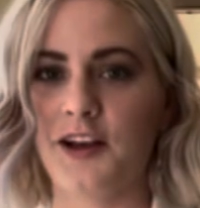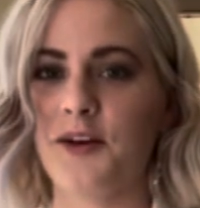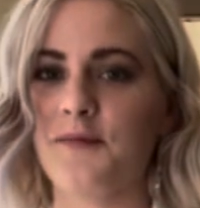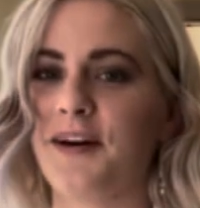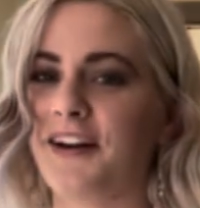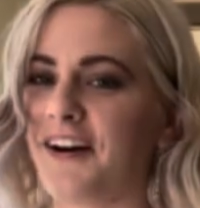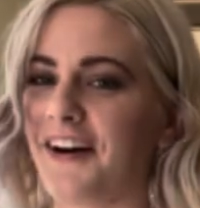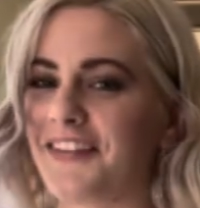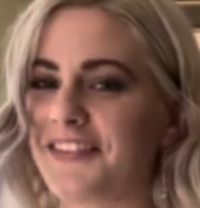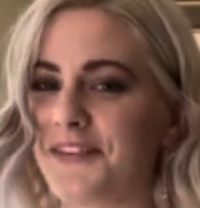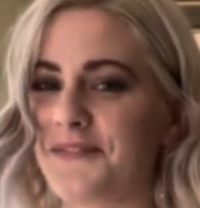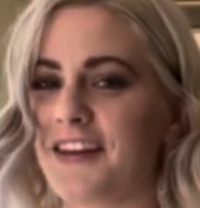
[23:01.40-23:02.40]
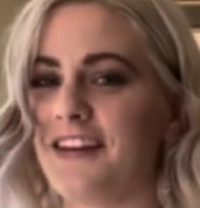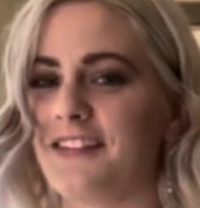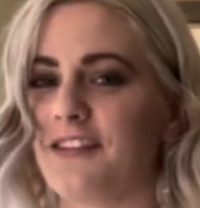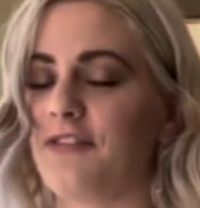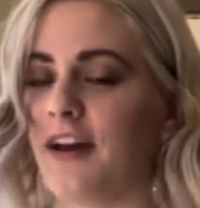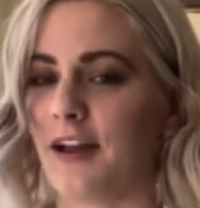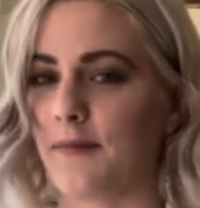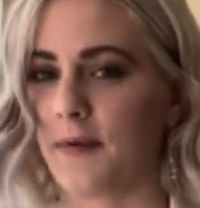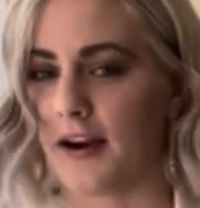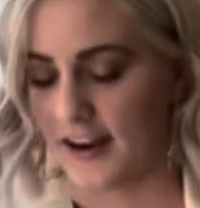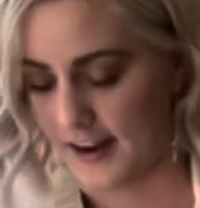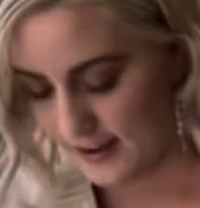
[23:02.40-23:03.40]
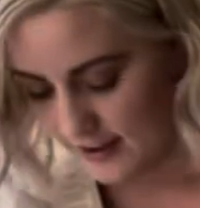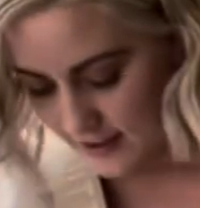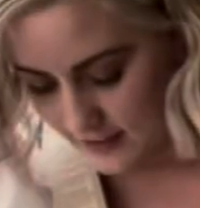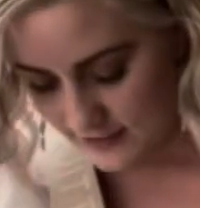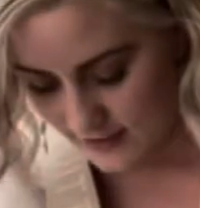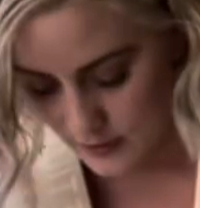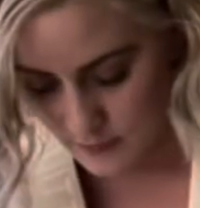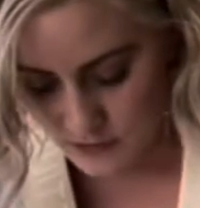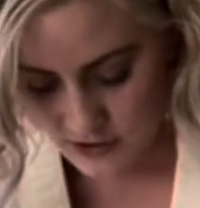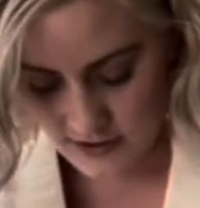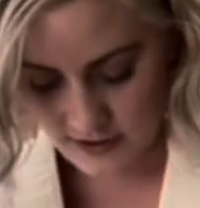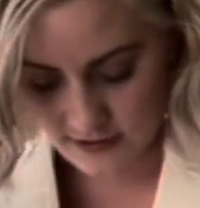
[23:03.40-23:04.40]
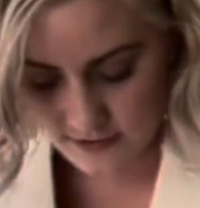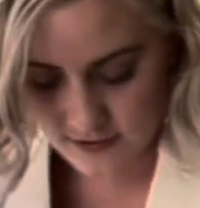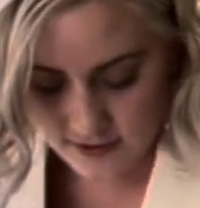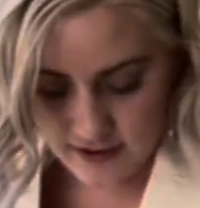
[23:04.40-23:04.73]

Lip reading: but also because if I am wearing denim jeans,